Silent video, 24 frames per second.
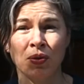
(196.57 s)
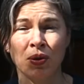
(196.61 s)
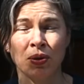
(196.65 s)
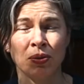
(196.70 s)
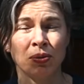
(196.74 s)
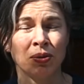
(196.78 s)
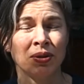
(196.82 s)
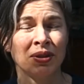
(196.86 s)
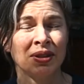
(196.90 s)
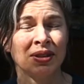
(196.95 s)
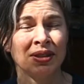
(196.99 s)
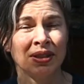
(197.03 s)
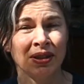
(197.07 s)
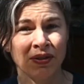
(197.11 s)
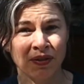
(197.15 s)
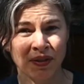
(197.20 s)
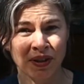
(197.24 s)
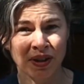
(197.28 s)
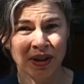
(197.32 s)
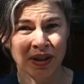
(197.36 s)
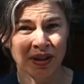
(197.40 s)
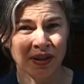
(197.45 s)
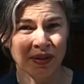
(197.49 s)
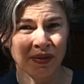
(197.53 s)
with
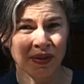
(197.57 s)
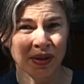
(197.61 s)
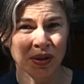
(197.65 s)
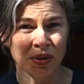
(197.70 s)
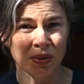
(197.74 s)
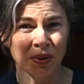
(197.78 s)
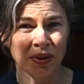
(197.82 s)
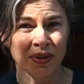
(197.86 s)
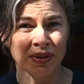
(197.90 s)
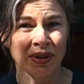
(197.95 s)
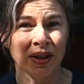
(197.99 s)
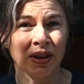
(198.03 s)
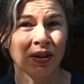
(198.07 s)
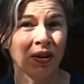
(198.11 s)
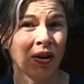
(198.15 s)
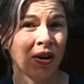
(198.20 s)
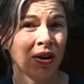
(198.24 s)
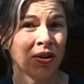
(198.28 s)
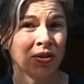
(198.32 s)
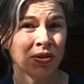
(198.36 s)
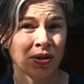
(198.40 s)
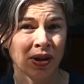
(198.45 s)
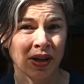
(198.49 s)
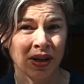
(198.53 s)
different individuals at our
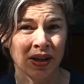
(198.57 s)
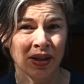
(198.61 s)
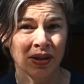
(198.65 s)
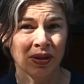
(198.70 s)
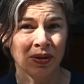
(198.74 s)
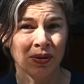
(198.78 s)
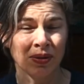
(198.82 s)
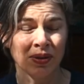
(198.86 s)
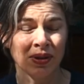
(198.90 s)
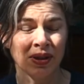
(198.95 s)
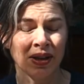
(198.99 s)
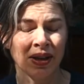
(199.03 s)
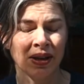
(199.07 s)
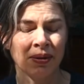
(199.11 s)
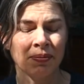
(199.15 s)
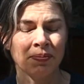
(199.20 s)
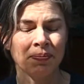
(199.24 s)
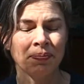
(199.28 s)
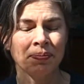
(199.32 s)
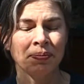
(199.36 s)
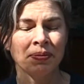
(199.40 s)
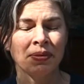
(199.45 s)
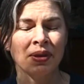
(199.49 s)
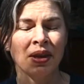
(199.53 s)
credit union,
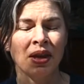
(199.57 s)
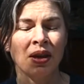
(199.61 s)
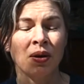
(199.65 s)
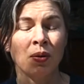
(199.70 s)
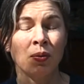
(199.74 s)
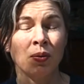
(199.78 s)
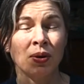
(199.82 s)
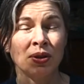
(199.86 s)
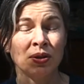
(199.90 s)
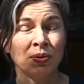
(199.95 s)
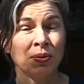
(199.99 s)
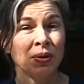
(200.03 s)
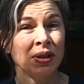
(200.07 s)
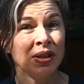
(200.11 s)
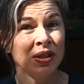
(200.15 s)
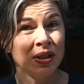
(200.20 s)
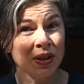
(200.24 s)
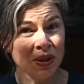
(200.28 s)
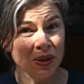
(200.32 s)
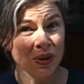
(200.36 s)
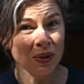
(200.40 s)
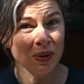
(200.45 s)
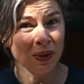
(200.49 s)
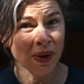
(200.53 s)
which we
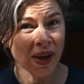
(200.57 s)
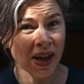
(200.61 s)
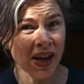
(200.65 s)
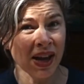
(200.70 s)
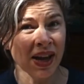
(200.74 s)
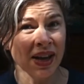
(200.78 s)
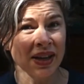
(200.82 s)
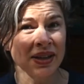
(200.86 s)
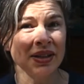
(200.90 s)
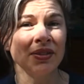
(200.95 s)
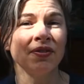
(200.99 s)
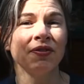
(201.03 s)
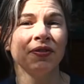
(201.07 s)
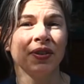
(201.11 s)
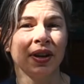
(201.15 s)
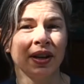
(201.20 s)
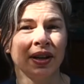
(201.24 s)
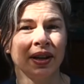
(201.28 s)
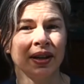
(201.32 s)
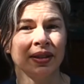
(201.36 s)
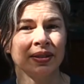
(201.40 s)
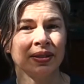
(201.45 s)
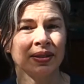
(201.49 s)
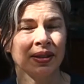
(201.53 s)
knew had
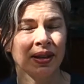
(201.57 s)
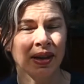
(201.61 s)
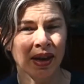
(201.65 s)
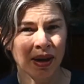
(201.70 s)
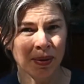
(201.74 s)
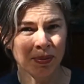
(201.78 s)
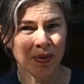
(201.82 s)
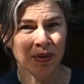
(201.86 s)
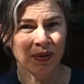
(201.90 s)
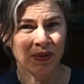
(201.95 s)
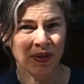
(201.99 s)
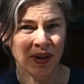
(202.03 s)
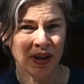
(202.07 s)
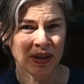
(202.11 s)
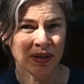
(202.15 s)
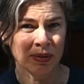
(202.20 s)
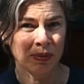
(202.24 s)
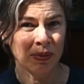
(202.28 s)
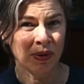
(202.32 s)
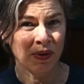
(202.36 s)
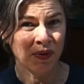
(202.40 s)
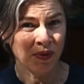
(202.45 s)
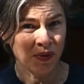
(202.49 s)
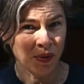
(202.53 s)
financed camper vans
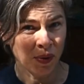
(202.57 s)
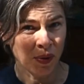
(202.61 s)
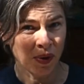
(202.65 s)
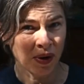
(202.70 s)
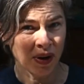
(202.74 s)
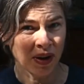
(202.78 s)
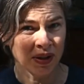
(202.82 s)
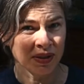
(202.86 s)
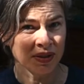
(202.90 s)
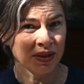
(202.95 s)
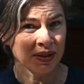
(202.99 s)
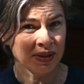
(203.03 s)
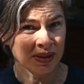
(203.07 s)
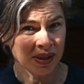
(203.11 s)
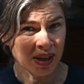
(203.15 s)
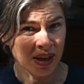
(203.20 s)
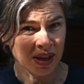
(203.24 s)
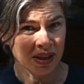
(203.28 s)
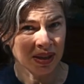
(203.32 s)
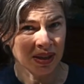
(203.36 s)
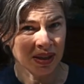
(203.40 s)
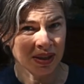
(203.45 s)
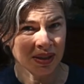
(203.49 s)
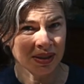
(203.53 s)
before, just
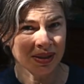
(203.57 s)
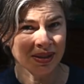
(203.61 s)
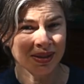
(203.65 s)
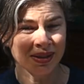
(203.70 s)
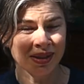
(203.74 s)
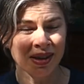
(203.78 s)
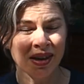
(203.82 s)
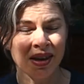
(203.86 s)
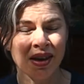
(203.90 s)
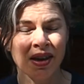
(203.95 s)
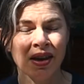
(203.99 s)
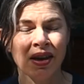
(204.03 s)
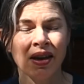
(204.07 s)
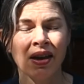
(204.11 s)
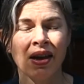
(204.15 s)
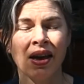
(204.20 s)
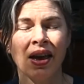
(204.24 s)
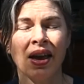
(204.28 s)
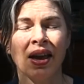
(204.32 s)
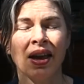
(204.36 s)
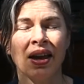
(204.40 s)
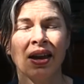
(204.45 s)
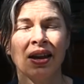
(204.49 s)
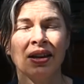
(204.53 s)
like this.
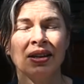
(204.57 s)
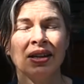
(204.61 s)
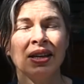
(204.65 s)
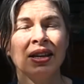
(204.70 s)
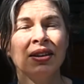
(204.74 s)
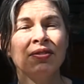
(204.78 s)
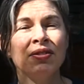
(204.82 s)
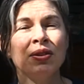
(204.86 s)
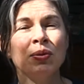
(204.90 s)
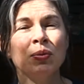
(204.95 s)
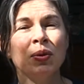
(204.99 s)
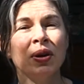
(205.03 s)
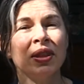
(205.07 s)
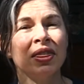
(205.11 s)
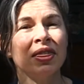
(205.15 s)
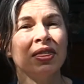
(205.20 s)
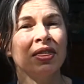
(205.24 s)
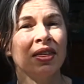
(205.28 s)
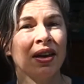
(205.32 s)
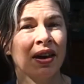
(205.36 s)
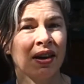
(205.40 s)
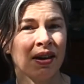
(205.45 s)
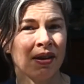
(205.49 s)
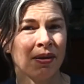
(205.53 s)
And even with
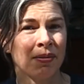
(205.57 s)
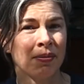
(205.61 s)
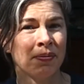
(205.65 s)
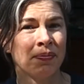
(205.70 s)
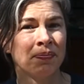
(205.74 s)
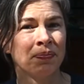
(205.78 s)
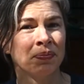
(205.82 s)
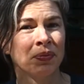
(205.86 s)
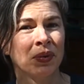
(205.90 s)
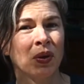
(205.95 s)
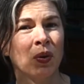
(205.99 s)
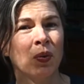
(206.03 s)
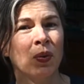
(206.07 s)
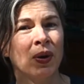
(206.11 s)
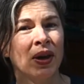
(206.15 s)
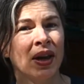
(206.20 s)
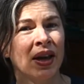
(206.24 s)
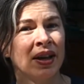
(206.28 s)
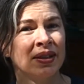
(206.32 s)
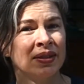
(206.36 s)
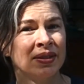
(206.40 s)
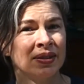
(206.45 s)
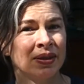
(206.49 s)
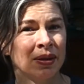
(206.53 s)
them, we
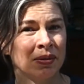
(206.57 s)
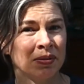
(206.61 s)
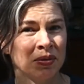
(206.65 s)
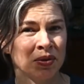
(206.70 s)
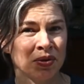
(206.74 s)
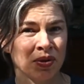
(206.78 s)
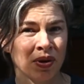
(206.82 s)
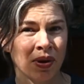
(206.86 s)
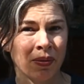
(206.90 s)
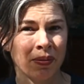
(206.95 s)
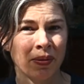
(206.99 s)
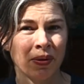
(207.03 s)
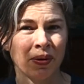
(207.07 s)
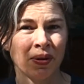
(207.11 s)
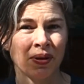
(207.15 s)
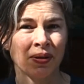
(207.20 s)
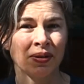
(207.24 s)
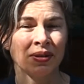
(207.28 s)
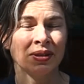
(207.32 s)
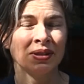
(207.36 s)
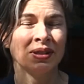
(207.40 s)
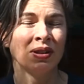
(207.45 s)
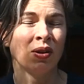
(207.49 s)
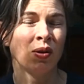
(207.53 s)
had some trouble
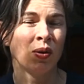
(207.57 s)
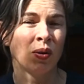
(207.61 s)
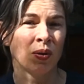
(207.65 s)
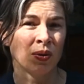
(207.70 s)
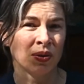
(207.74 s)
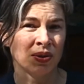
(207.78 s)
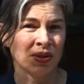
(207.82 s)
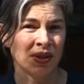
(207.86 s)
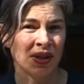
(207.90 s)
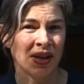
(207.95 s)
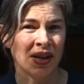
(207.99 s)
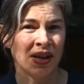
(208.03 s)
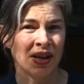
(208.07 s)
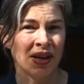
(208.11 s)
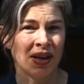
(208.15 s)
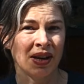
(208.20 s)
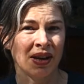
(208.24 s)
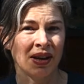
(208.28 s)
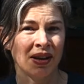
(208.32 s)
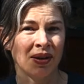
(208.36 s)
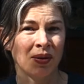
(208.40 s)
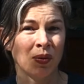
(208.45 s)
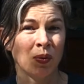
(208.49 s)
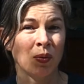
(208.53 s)

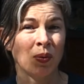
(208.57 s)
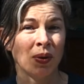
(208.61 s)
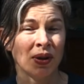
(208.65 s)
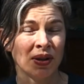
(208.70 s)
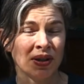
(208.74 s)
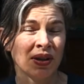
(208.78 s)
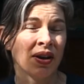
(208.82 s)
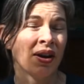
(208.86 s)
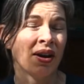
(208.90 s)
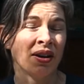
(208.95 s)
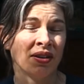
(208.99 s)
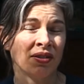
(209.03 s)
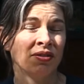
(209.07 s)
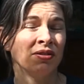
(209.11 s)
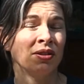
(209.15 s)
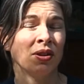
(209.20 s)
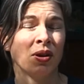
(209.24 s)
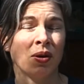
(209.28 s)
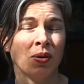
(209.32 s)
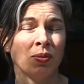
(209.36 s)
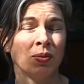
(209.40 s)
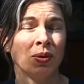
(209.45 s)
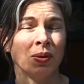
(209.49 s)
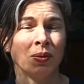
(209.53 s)
negotiating what kind of
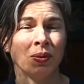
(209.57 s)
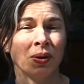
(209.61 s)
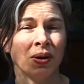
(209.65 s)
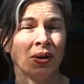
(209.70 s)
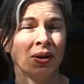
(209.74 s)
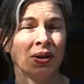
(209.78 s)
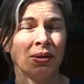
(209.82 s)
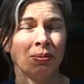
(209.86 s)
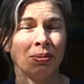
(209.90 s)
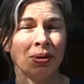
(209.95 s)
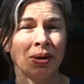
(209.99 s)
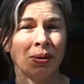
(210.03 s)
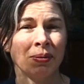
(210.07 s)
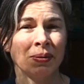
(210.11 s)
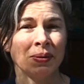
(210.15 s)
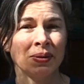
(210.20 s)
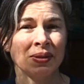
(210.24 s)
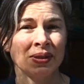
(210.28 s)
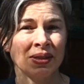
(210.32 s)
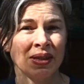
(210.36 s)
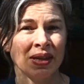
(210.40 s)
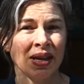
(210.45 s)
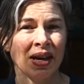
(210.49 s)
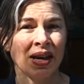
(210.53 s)
loan we were going to be able
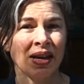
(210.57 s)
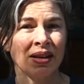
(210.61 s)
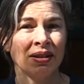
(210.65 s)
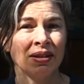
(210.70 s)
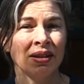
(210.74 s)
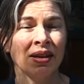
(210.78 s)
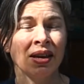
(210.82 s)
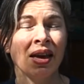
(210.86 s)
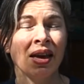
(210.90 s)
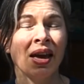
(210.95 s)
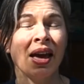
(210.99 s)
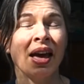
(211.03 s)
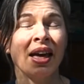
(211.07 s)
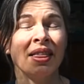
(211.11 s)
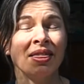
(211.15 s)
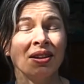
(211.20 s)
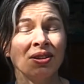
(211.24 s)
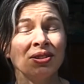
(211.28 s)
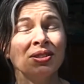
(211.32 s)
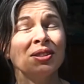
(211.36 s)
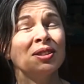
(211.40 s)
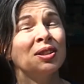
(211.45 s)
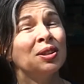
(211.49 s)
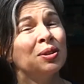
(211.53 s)
to get. And
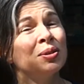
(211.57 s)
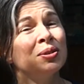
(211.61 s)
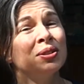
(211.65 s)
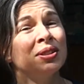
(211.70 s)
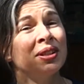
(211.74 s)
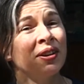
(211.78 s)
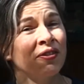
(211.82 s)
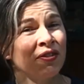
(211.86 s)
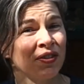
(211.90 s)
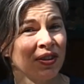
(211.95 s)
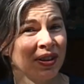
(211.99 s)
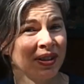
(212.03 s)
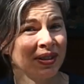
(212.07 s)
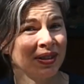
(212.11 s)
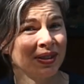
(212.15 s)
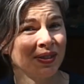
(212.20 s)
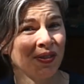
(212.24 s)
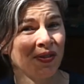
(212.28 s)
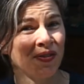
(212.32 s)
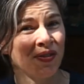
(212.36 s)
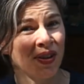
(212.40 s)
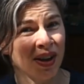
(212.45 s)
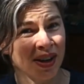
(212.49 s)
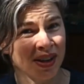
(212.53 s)
there's a huge difference
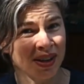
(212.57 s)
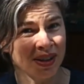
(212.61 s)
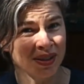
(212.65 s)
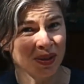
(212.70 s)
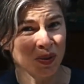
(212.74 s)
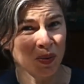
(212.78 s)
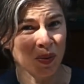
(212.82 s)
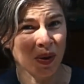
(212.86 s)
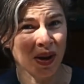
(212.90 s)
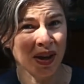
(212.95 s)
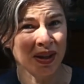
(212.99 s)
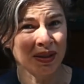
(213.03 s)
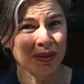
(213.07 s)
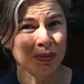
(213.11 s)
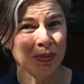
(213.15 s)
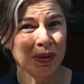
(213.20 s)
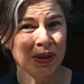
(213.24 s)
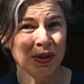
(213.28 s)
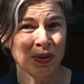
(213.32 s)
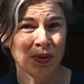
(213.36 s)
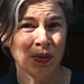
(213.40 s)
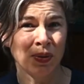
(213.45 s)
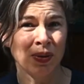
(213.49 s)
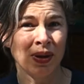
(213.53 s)
finance-wise
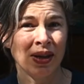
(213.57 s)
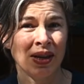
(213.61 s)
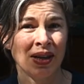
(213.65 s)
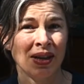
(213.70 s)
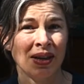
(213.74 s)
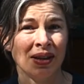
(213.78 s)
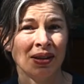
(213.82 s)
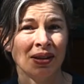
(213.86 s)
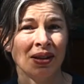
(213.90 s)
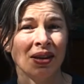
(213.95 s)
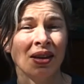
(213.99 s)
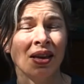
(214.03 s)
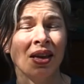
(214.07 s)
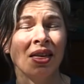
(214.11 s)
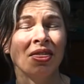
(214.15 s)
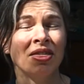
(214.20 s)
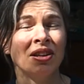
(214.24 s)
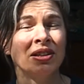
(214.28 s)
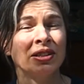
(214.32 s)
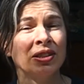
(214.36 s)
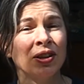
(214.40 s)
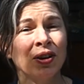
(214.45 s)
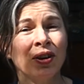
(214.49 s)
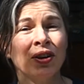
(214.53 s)
between
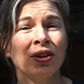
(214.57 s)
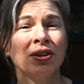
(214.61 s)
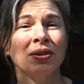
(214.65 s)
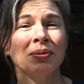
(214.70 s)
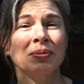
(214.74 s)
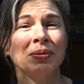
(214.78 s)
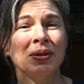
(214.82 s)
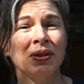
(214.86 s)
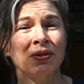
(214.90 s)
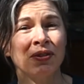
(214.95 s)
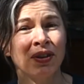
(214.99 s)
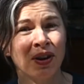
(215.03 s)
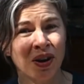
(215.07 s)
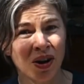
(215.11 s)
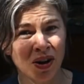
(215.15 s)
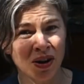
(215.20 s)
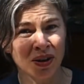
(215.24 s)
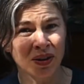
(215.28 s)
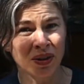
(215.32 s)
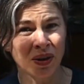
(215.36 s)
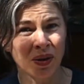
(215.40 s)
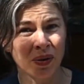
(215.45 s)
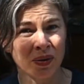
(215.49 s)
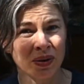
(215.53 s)
the terms of a
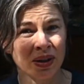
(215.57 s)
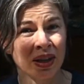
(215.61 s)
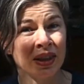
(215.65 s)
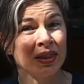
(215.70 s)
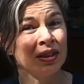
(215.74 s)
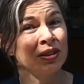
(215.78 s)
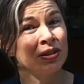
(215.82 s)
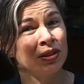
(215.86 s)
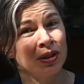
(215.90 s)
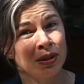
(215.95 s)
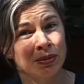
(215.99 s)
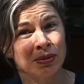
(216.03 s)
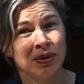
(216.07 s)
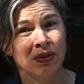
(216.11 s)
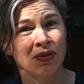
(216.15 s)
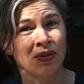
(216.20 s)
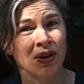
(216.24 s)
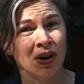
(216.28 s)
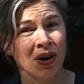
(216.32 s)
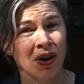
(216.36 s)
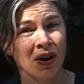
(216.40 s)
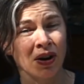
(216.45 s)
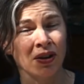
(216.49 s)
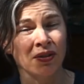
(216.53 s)
car loan and the terms of
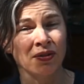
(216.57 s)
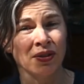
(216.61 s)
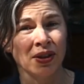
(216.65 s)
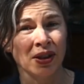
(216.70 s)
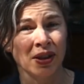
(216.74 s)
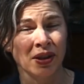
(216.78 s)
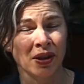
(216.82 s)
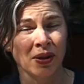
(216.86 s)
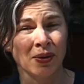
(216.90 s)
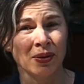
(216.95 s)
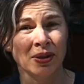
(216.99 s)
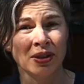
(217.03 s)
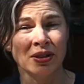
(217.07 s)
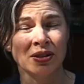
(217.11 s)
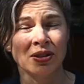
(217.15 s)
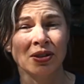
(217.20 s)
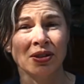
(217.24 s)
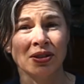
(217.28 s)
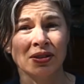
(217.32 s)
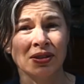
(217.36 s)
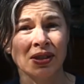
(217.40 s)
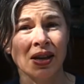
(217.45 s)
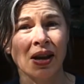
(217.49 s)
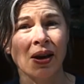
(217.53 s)
an RV loan, it
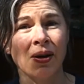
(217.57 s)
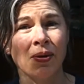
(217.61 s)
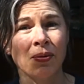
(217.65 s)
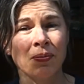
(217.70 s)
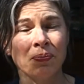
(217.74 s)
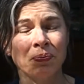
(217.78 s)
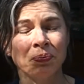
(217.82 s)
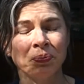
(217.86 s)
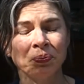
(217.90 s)
turns out.